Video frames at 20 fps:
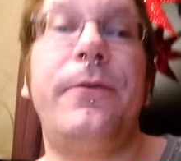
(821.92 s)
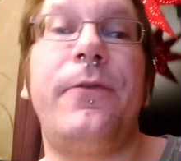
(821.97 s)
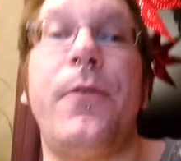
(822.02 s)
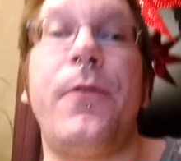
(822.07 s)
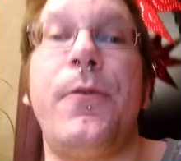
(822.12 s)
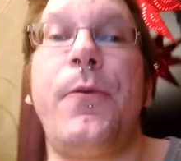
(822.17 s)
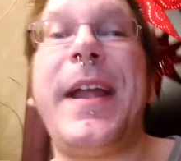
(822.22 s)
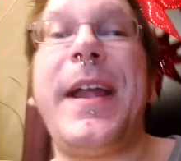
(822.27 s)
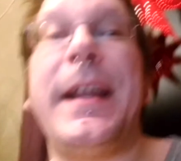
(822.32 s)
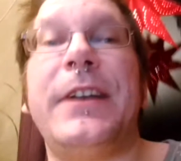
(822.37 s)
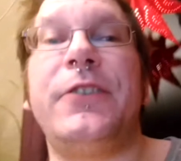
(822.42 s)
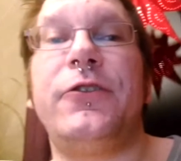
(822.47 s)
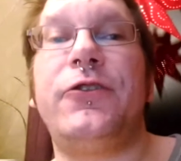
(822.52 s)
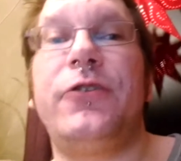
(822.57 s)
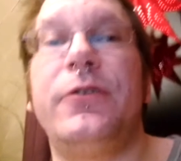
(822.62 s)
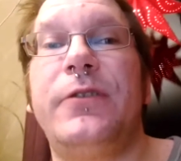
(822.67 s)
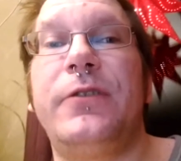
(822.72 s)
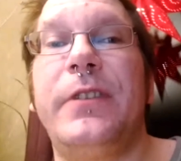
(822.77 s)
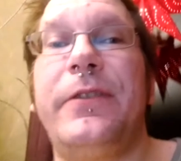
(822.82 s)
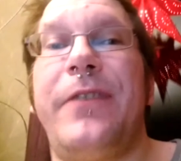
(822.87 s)
for
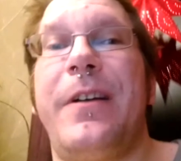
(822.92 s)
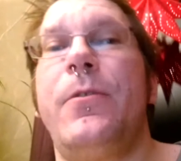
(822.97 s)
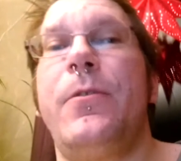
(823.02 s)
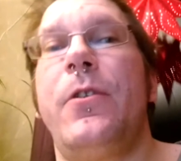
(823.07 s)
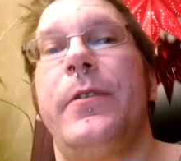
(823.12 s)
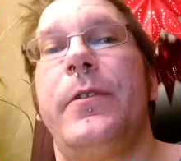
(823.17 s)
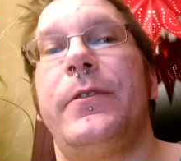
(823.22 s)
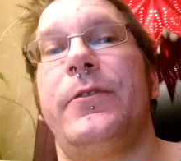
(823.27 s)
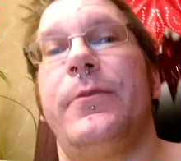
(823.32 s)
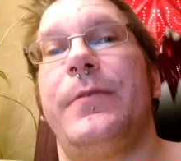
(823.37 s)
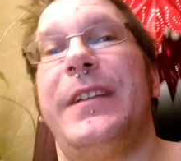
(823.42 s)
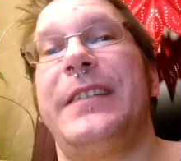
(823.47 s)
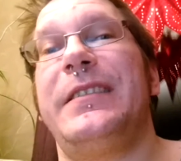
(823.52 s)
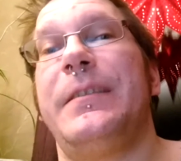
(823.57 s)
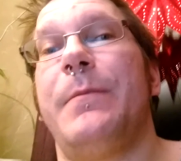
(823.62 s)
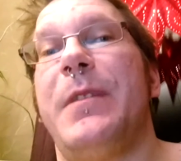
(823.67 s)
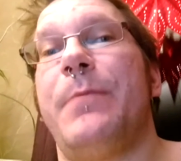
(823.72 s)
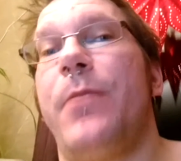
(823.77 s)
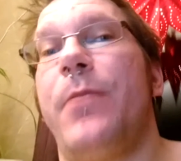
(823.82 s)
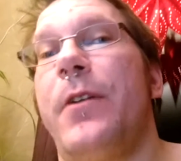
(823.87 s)
range. So if I'm going to, let's
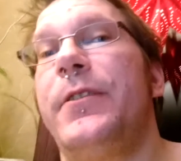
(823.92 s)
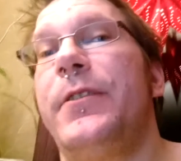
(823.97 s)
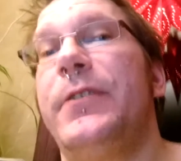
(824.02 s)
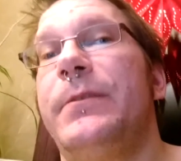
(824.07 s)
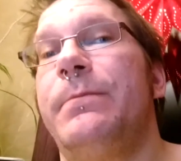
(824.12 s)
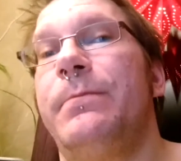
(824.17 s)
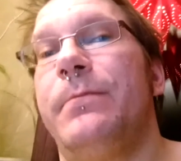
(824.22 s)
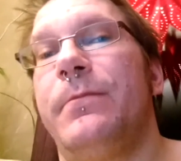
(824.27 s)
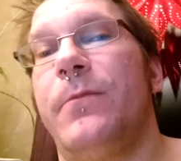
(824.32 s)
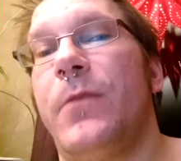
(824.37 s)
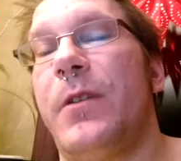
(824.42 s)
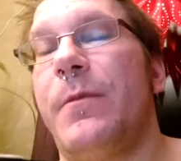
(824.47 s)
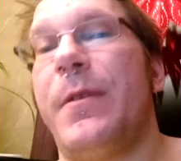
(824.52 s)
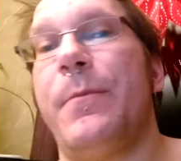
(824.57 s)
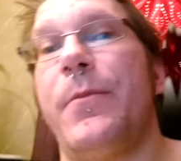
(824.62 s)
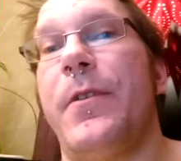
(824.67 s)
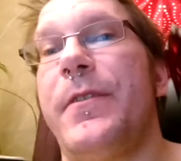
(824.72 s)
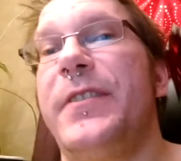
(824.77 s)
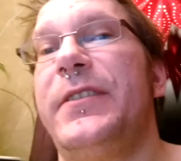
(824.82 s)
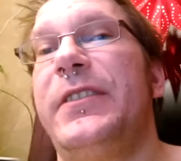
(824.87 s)
say, one of my
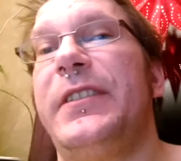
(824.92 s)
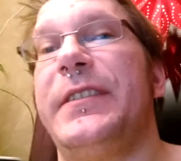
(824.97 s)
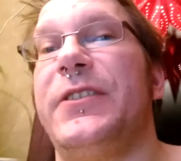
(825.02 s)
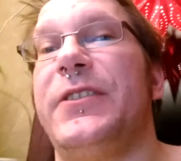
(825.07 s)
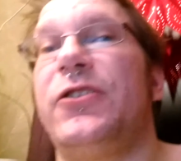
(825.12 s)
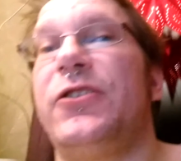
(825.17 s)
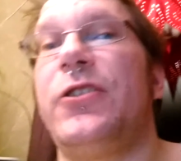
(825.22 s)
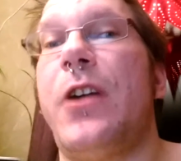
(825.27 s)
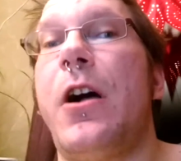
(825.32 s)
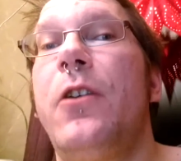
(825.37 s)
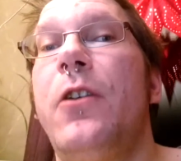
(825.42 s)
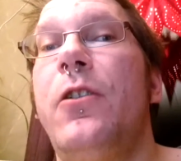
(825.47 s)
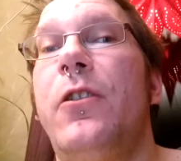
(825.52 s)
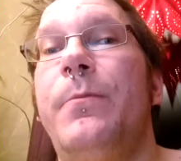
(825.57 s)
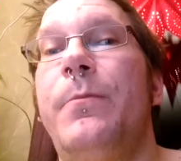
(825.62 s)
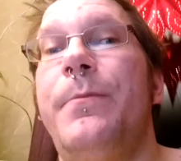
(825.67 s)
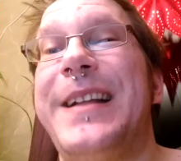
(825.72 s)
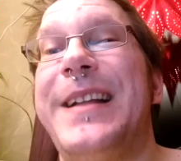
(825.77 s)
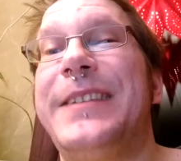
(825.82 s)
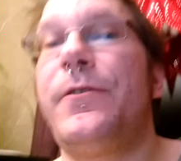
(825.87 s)
brothers lives in
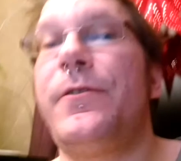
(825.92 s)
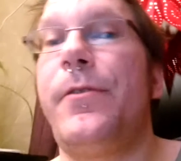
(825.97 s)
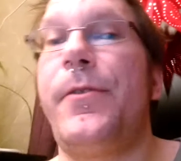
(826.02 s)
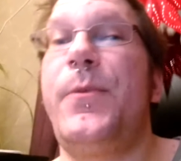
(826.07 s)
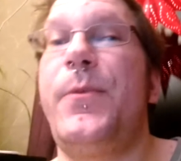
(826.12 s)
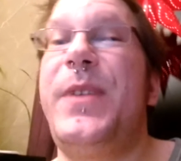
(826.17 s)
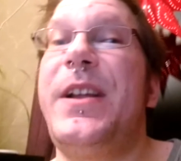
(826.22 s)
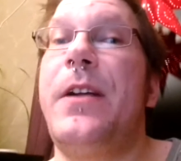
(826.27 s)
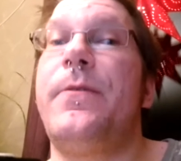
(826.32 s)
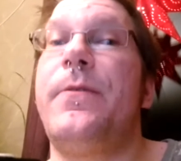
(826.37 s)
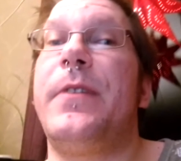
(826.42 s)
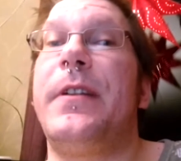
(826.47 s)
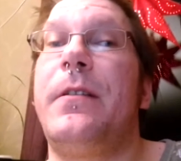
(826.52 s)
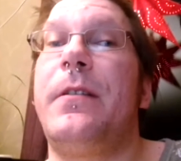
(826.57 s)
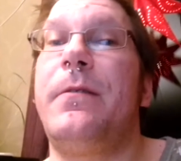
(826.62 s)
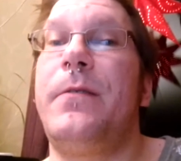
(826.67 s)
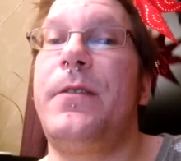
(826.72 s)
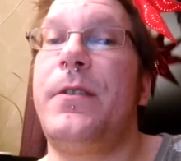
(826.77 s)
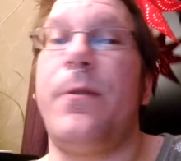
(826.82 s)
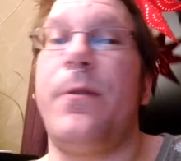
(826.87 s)
Stockholm, that's
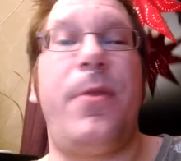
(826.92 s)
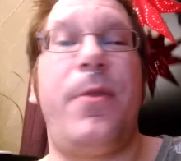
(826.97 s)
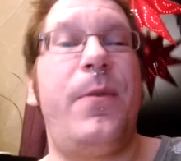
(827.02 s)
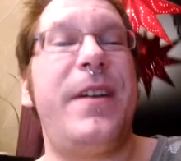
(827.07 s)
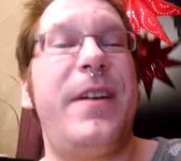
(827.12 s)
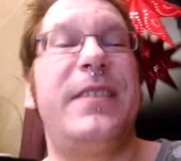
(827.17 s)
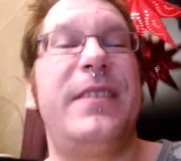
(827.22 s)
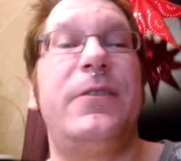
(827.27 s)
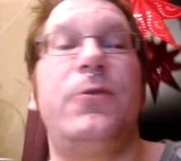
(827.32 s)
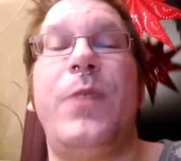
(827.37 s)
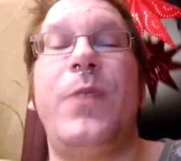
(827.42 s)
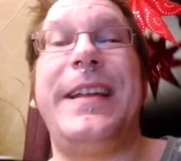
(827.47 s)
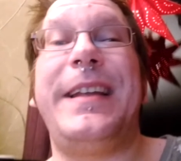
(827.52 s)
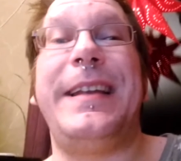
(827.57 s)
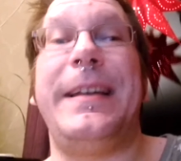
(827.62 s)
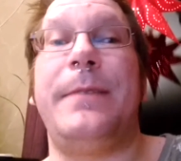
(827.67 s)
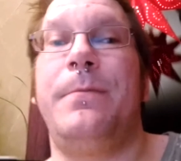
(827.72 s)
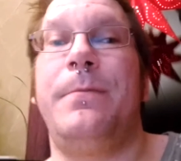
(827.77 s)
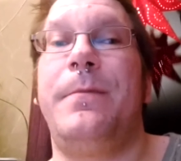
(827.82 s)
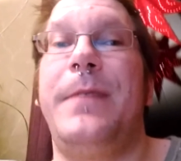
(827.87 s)

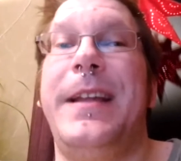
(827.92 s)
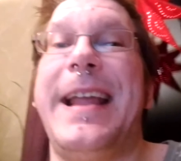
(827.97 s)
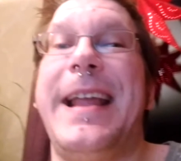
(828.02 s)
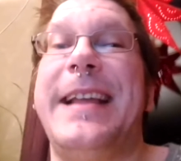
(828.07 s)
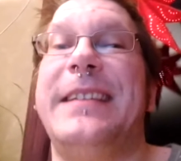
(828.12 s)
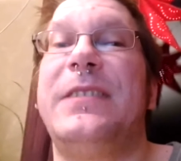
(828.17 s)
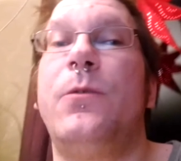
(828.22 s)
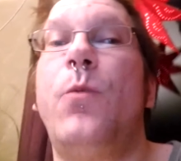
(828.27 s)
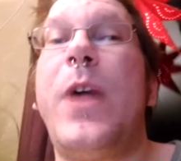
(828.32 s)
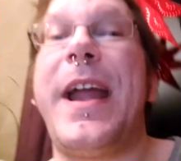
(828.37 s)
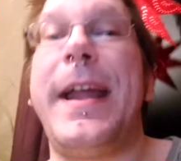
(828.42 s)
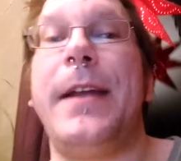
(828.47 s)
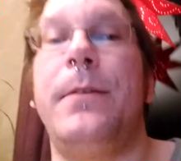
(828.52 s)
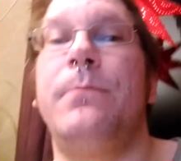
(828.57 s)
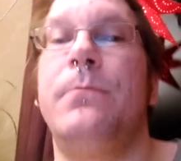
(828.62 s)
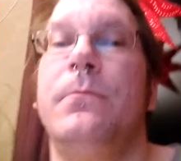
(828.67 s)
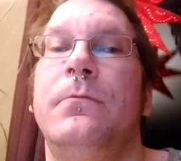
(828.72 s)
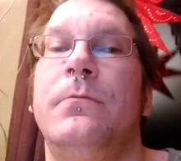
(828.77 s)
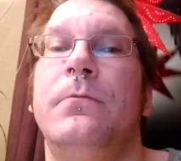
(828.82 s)
320 k's away.